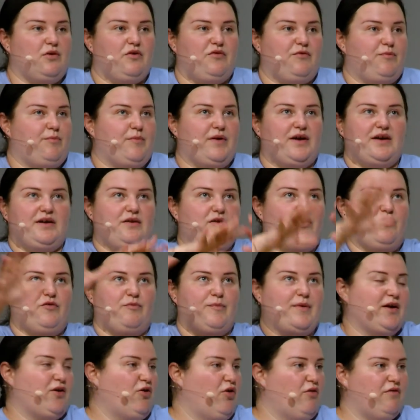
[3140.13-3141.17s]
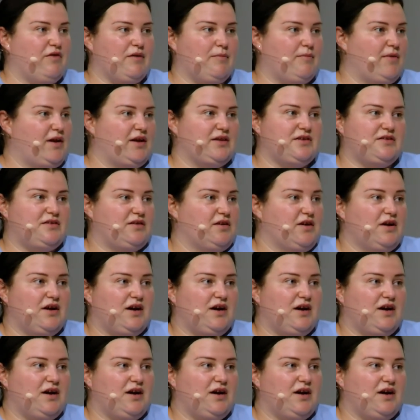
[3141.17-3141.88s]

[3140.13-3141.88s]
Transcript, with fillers: of my of my government.